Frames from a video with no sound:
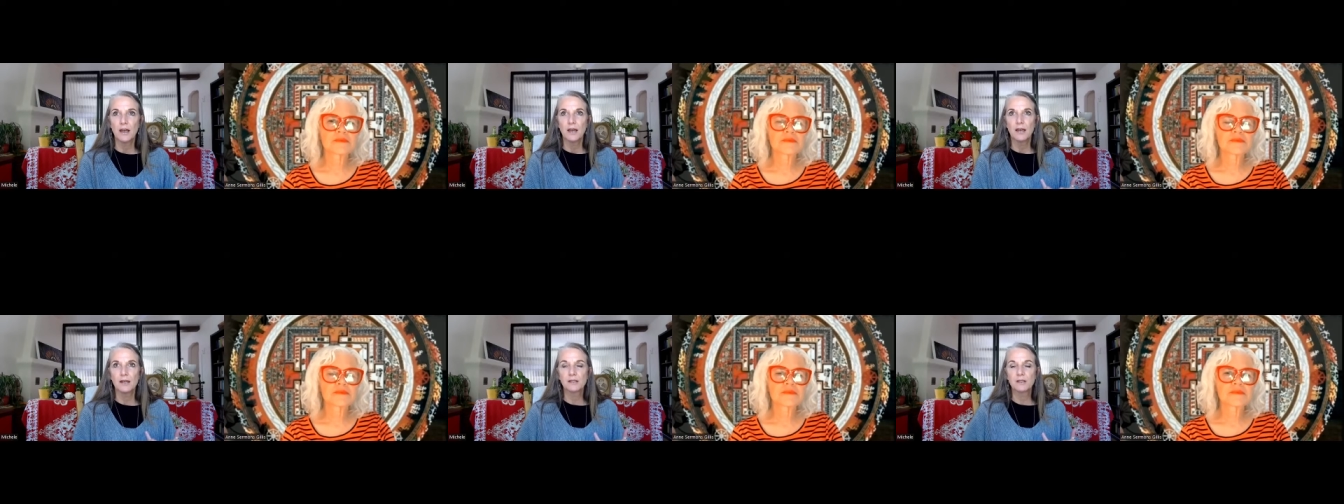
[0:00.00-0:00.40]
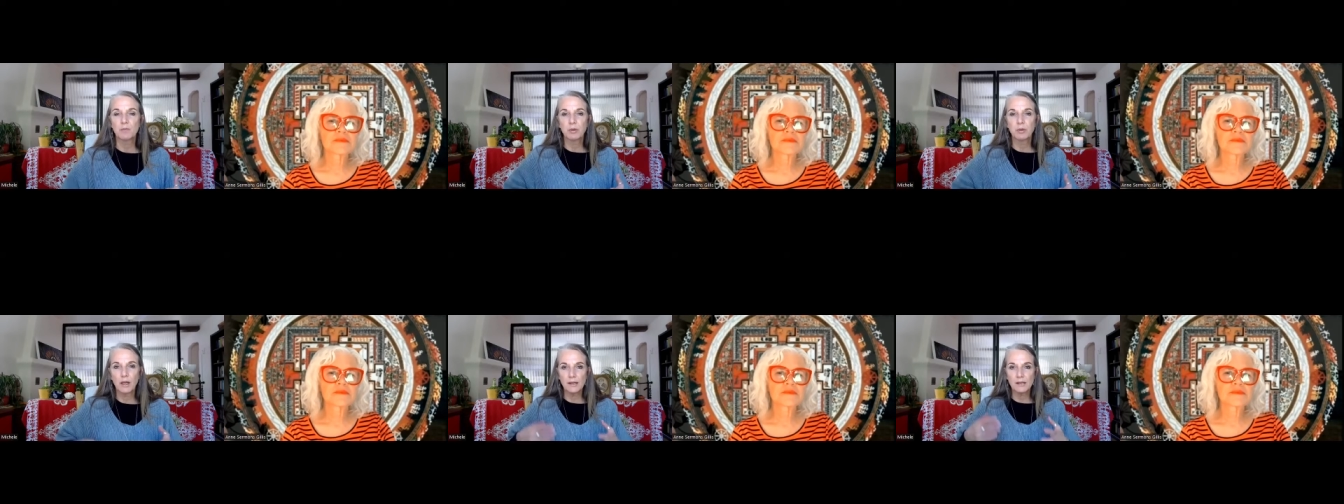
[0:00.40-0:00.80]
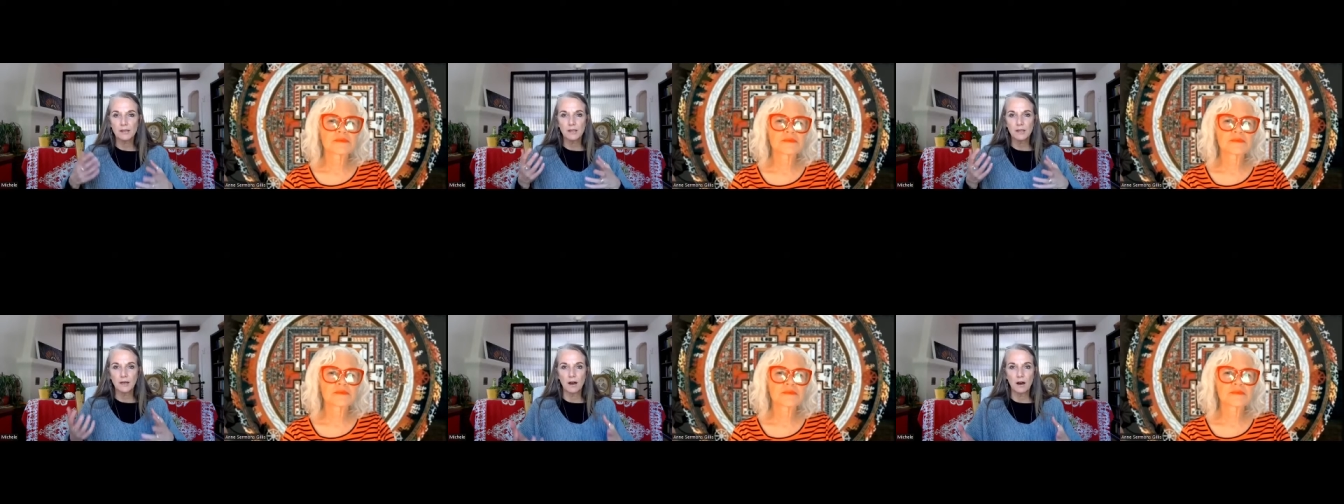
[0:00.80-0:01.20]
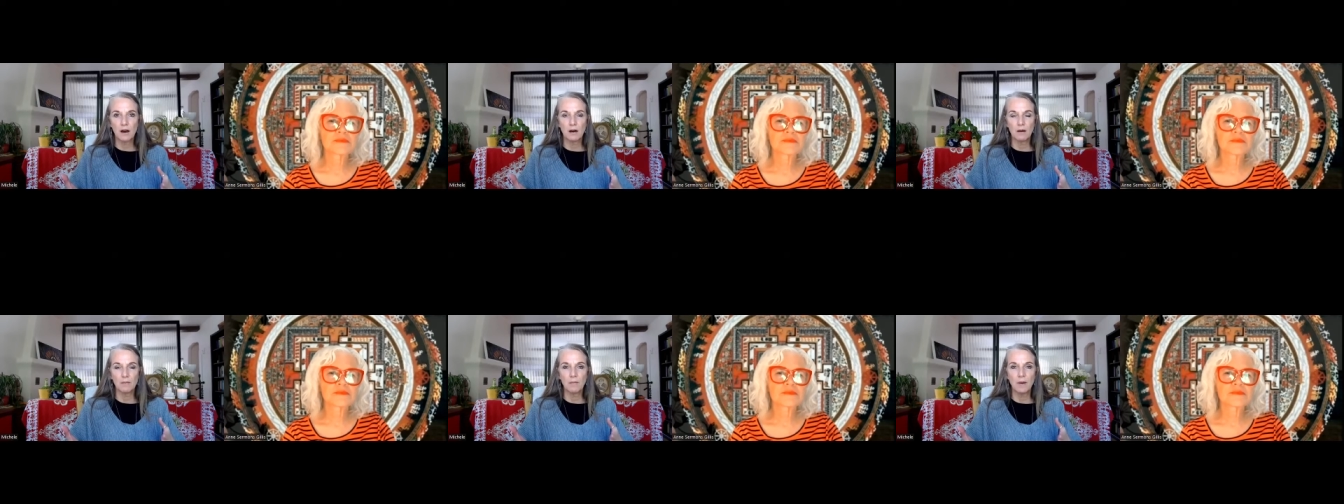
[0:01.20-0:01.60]
is a place to
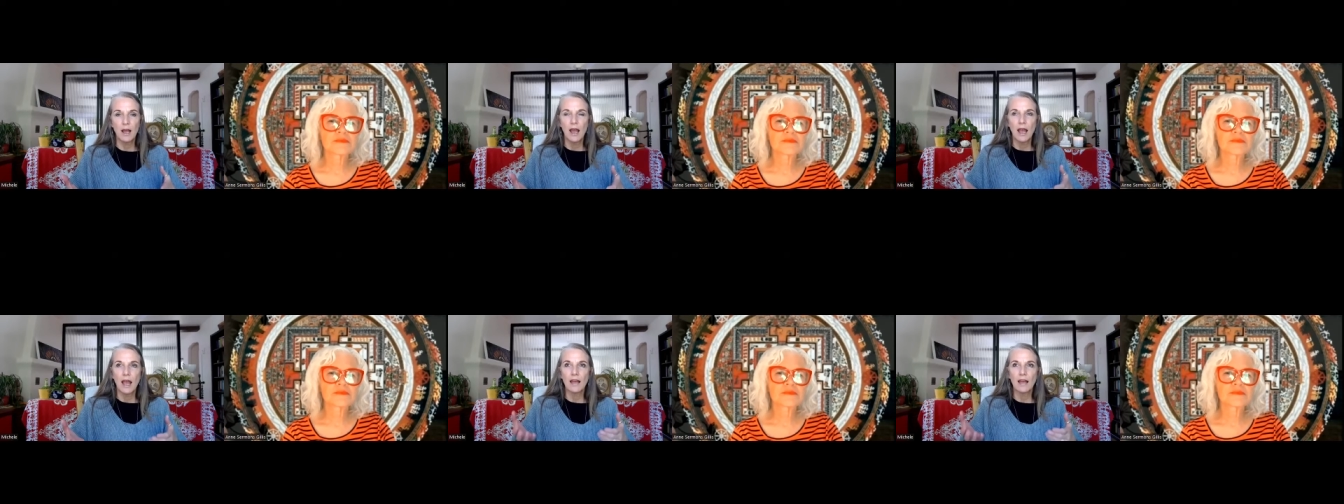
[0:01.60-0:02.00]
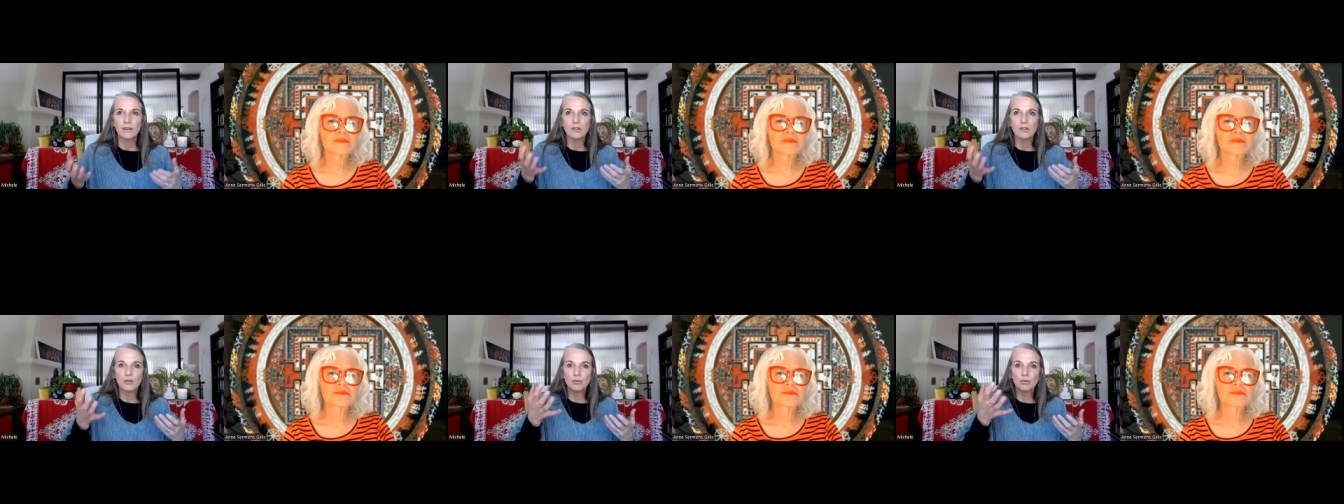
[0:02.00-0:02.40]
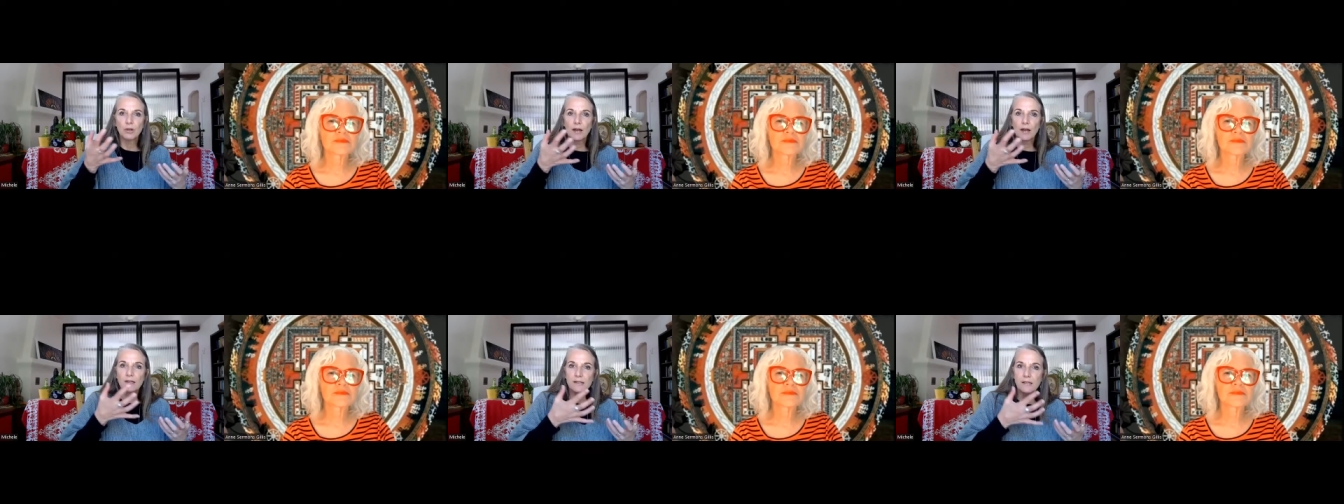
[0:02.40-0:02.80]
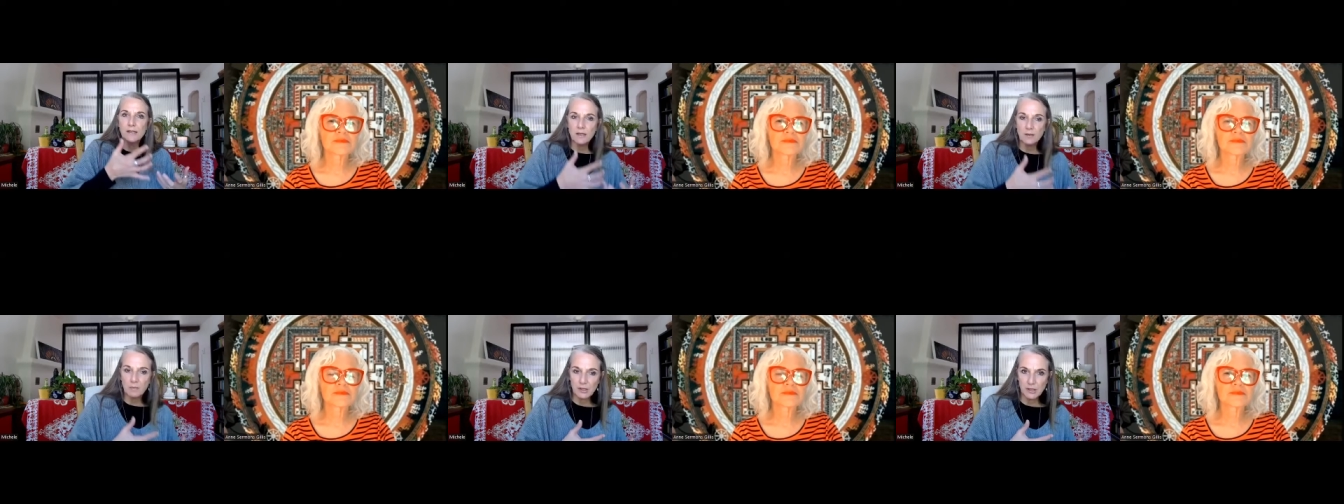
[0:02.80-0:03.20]
come and do like
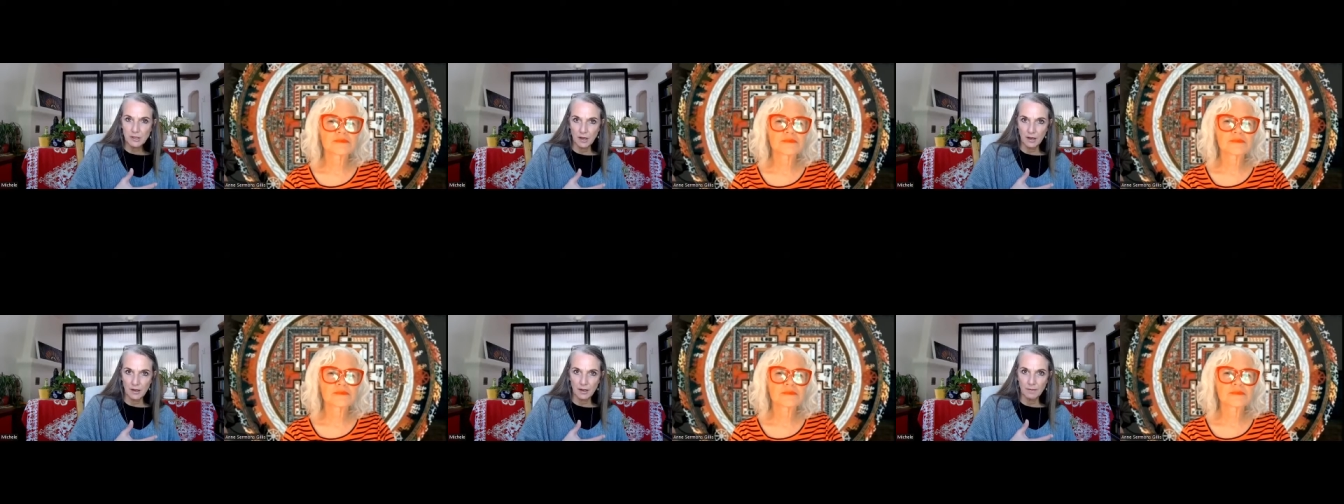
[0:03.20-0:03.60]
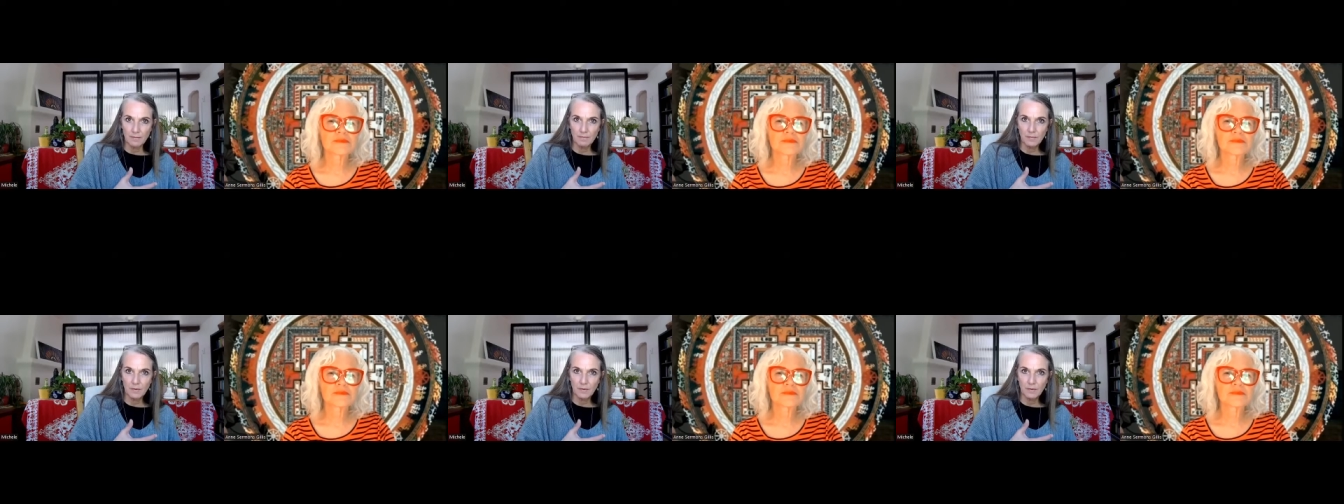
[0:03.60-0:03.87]
deep study.